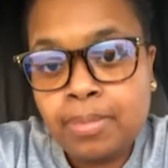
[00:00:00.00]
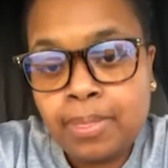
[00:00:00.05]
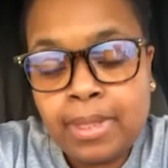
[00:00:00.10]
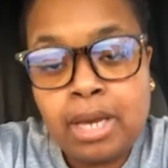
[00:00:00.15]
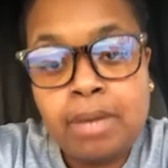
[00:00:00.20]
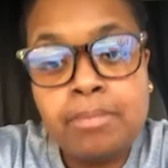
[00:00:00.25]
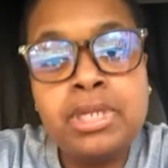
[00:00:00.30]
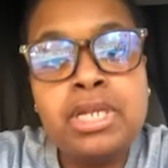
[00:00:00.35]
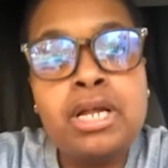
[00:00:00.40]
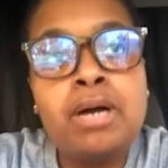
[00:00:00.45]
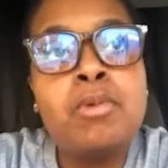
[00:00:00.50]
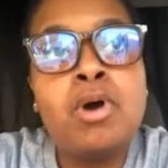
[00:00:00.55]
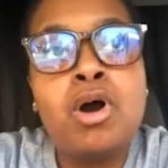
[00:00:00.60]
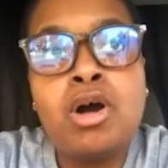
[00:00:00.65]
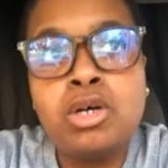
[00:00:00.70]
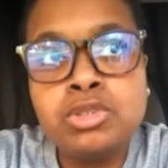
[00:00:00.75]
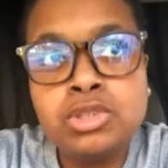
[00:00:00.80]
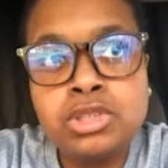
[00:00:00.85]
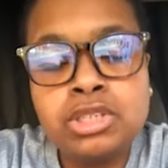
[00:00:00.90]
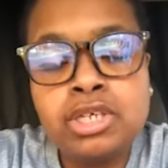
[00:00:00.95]
I mean, I'm
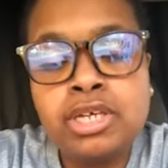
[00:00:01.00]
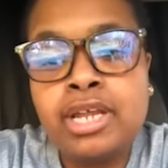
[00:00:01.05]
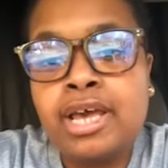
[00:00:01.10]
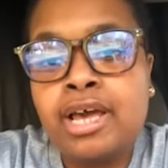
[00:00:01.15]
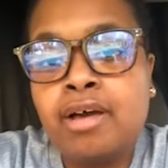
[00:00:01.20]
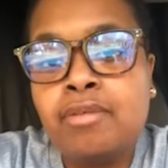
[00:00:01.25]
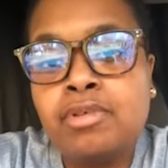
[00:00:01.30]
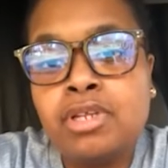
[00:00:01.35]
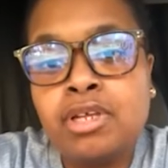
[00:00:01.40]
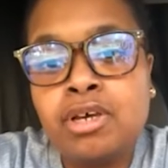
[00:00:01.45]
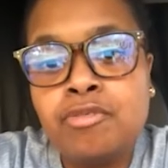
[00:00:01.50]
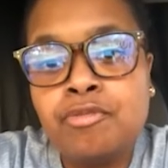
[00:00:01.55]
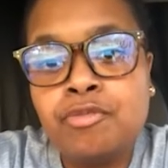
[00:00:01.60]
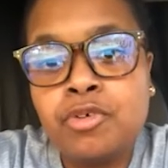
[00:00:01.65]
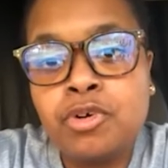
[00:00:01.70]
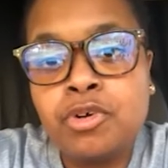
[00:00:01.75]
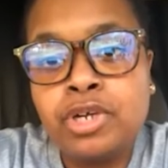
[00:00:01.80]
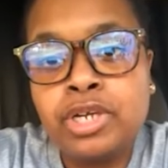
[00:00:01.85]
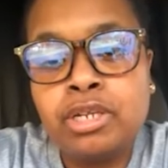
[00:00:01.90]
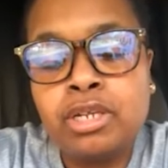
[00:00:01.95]
always gonna have a love
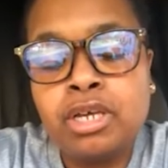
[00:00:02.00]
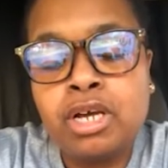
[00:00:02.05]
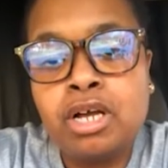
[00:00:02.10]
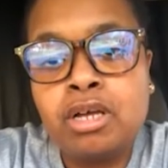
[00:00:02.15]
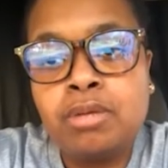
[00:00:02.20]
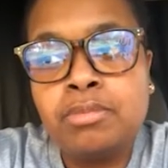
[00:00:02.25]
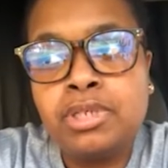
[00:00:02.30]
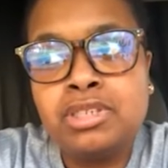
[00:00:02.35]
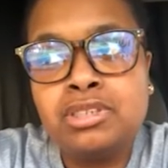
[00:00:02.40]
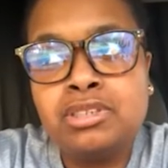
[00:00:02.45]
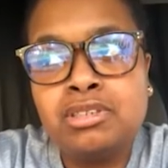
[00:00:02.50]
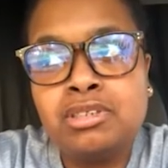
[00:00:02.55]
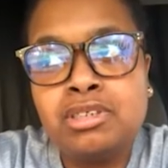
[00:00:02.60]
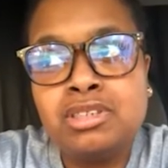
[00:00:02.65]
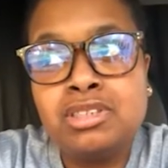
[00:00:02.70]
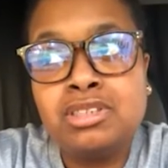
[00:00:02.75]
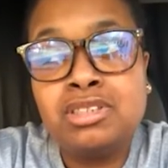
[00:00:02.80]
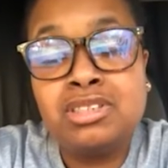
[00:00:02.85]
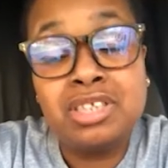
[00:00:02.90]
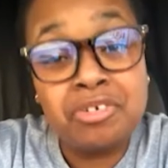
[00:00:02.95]
for it. Um, it's
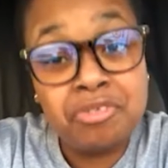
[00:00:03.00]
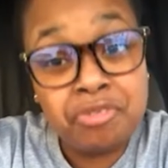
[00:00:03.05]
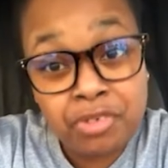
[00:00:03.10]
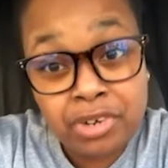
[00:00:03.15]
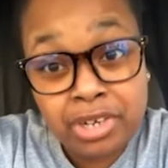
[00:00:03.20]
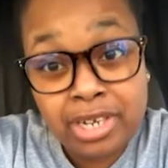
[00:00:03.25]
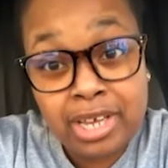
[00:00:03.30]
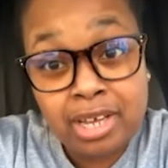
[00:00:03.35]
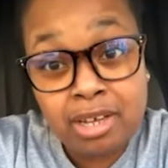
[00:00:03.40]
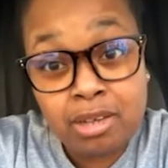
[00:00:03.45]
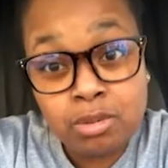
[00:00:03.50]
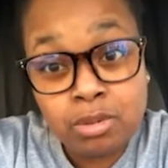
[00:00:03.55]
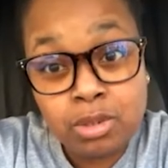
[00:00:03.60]
it's different now.